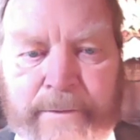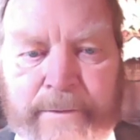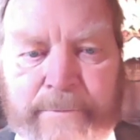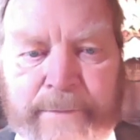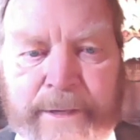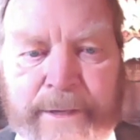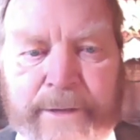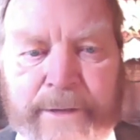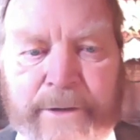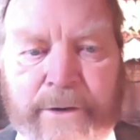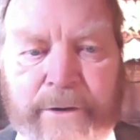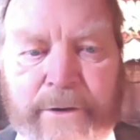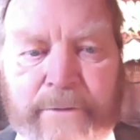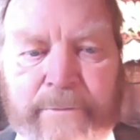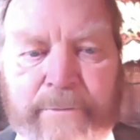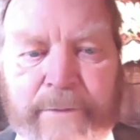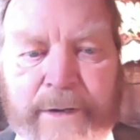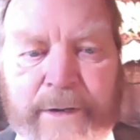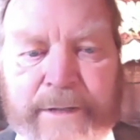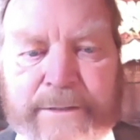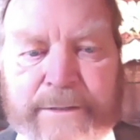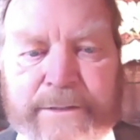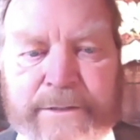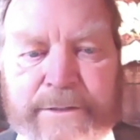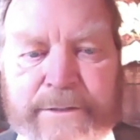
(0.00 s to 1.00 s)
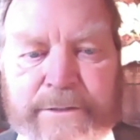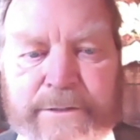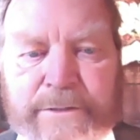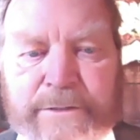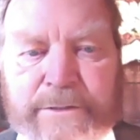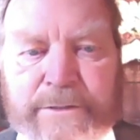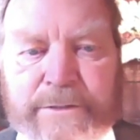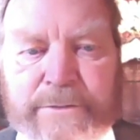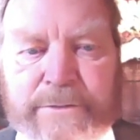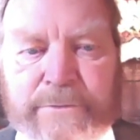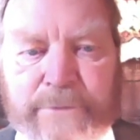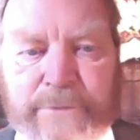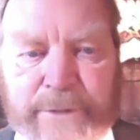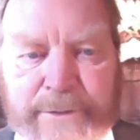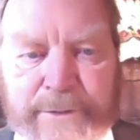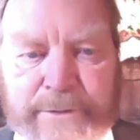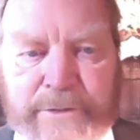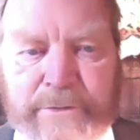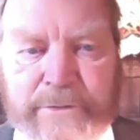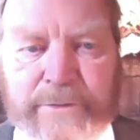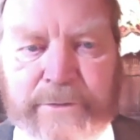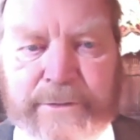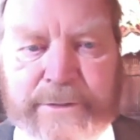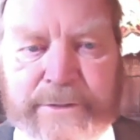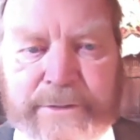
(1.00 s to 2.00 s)
May God bless his word
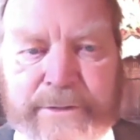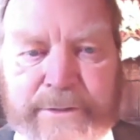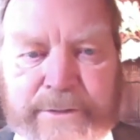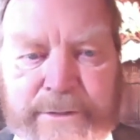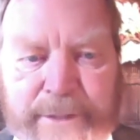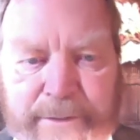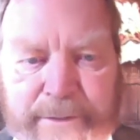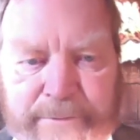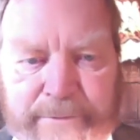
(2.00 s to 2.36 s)
to us this